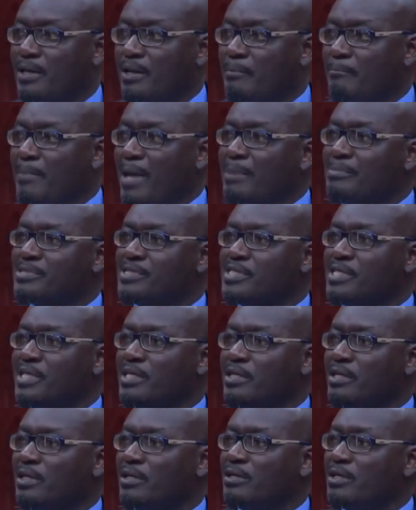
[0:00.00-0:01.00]
Même
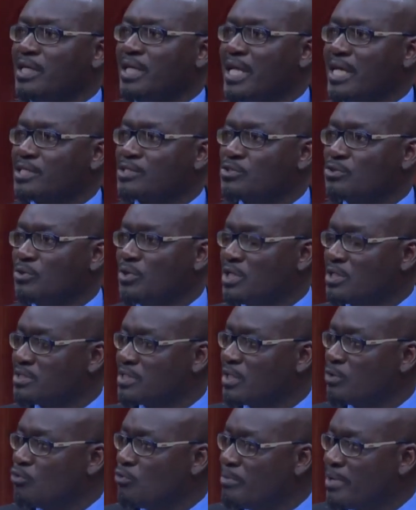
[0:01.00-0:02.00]
si l'élection
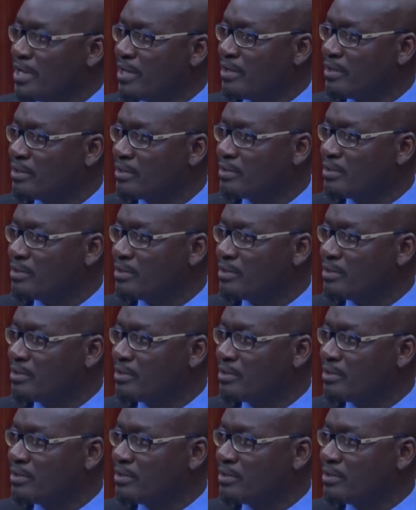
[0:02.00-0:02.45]
est goumé,